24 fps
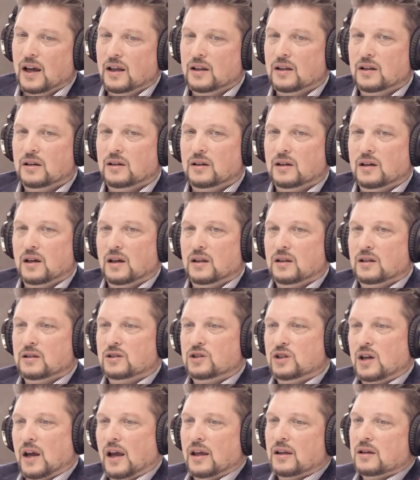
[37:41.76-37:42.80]
and the and the
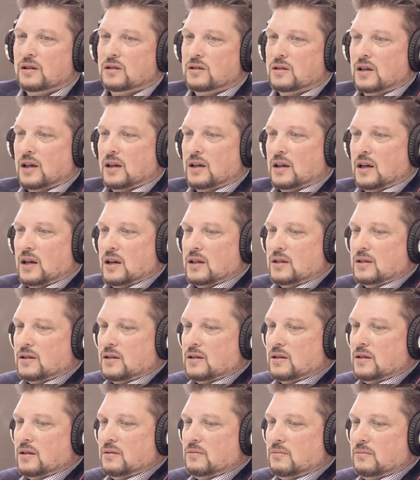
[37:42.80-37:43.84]
challenge that
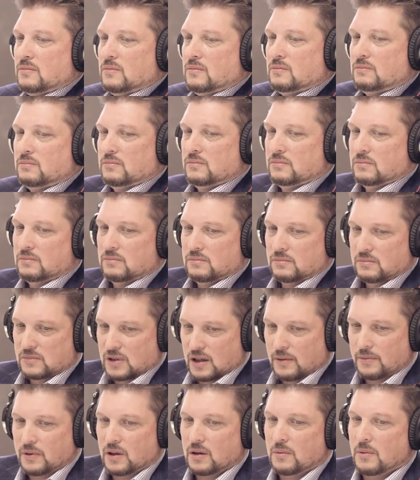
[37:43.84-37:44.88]
as
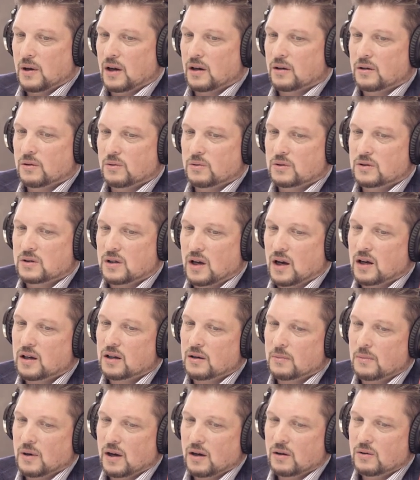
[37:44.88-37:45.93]
Deputy Mayor was
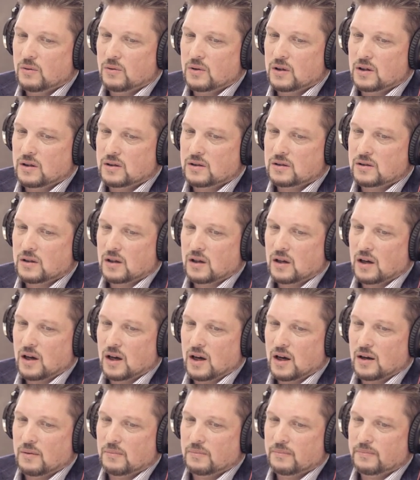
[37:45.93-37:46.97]
talking about was
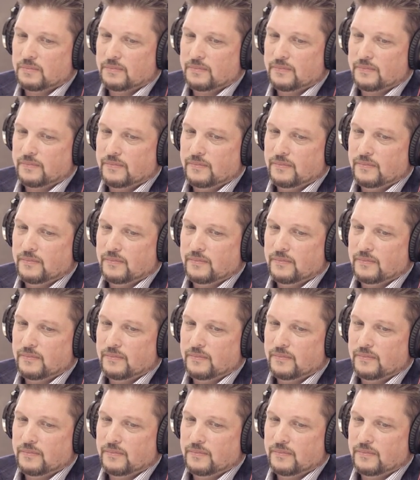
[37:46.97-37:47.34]
um,